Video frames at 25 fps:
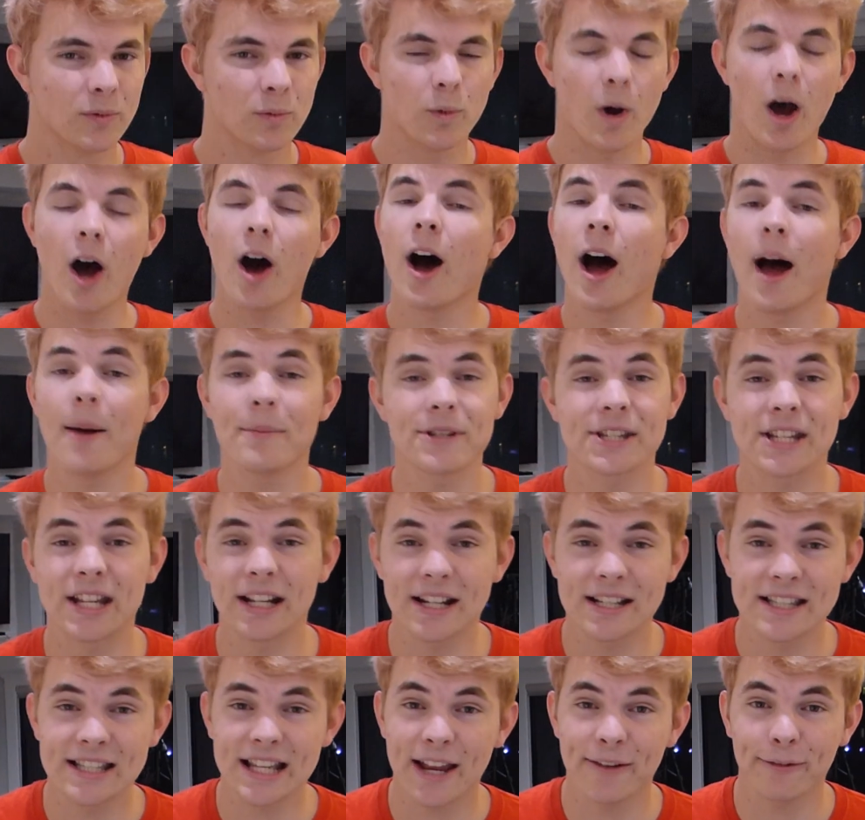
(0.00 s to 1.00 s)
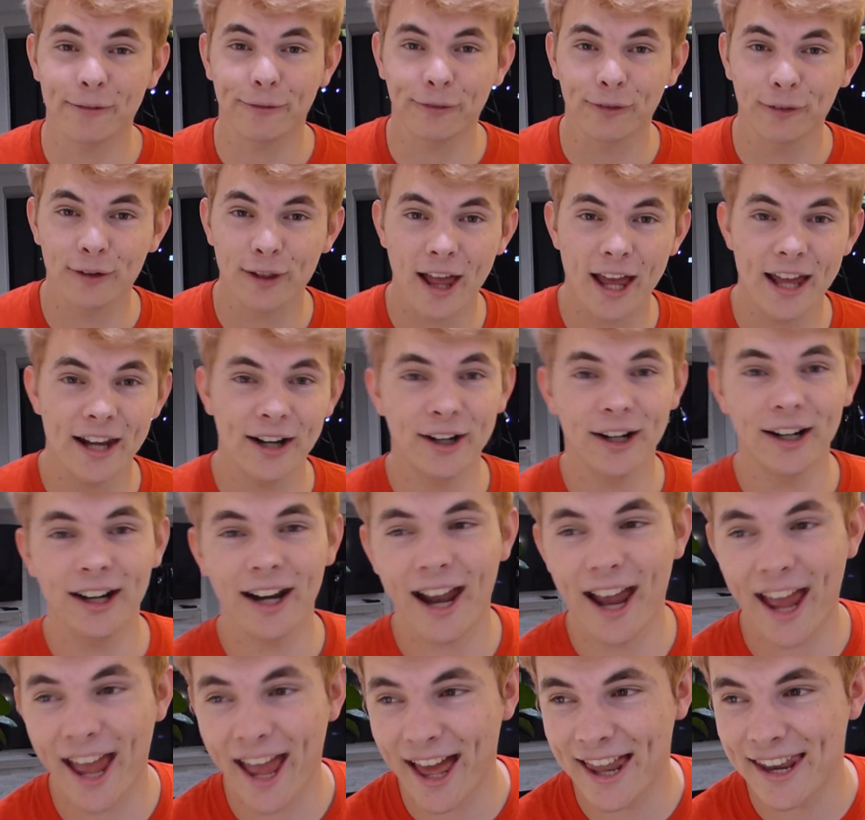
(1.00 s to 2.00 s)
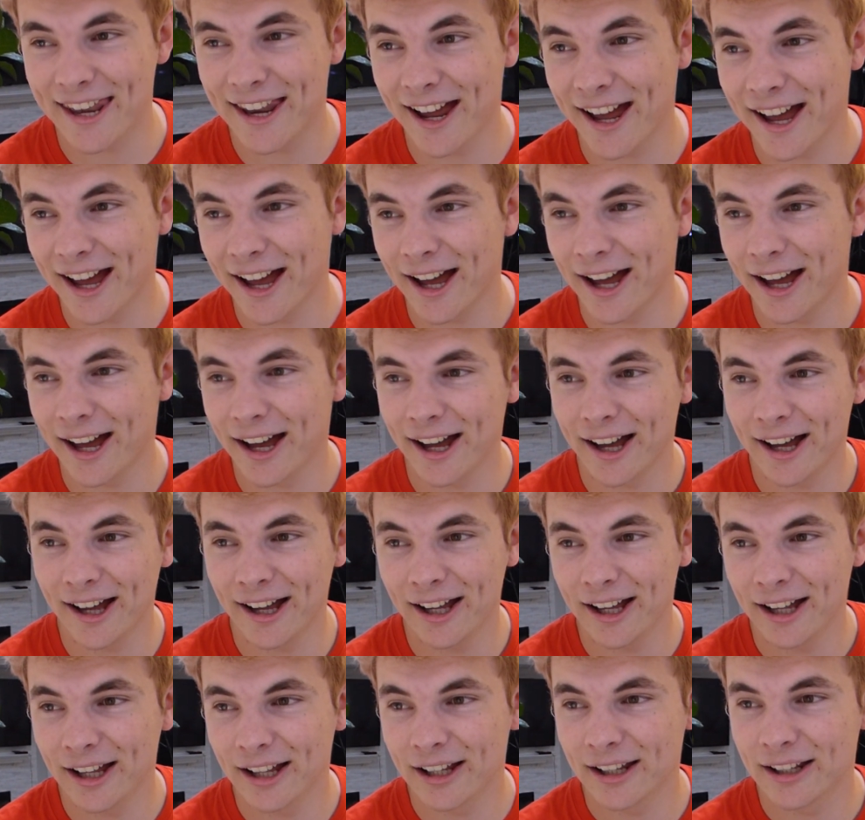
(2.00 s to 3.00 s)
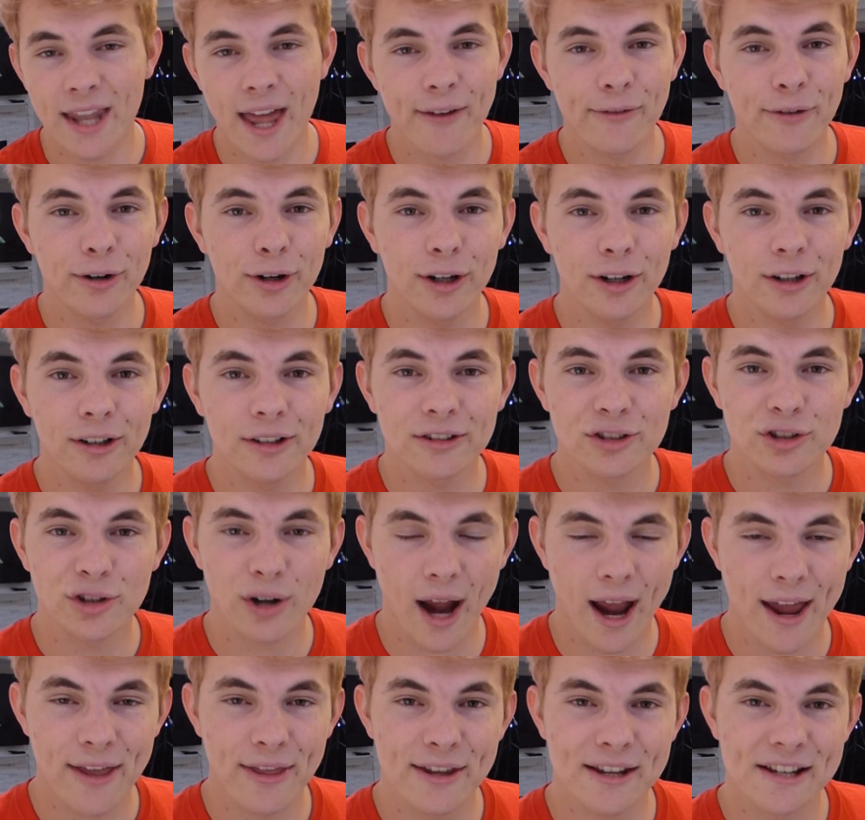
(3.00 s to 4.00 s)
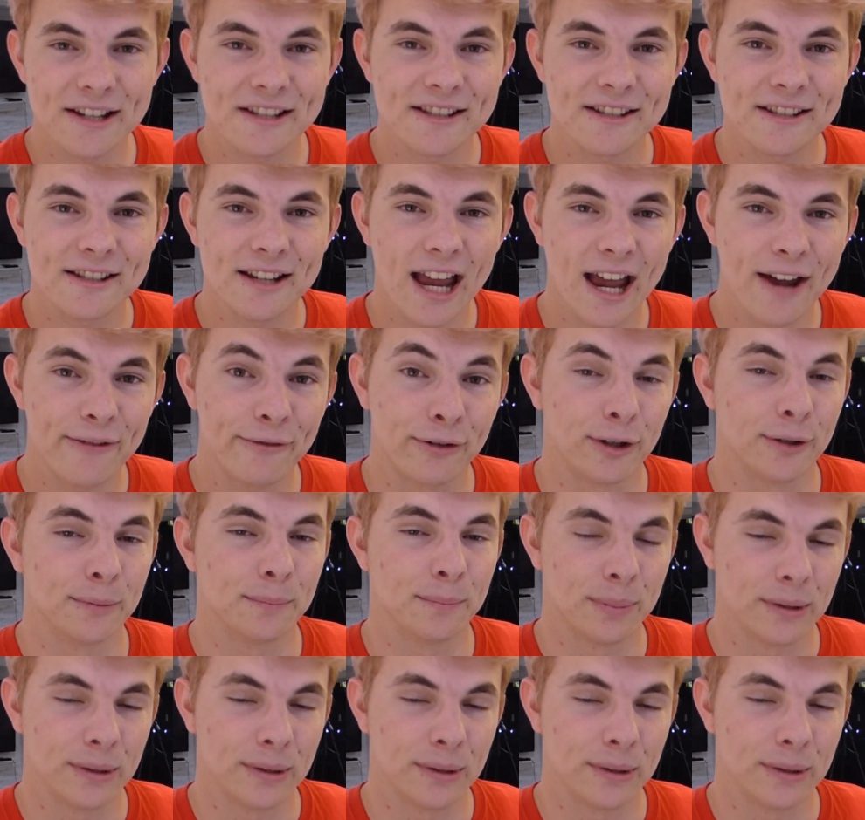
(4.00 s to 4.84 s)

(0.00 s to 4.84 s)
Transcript: Well, I'm just gonna save it for later and uh, never try this ever,